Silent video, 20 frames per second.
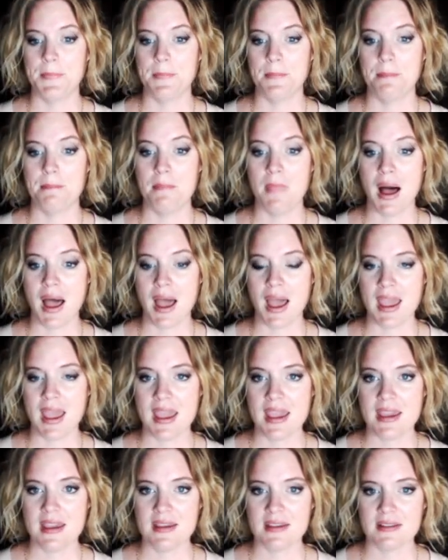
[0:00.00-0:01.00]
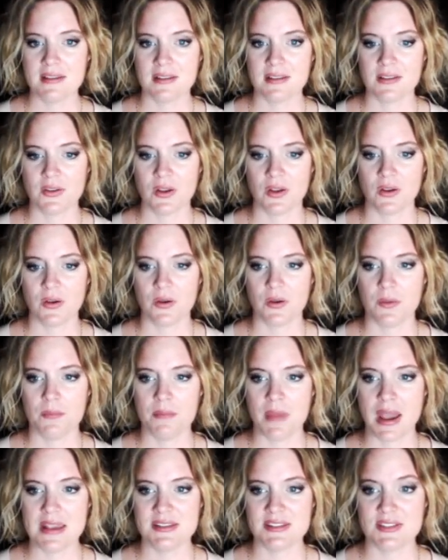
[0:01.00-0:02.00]
my
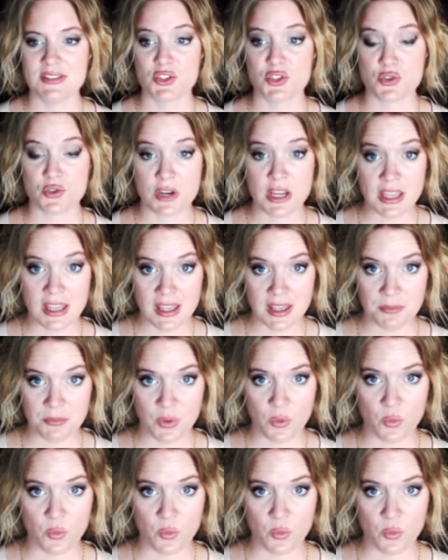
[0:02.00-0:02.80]
my stream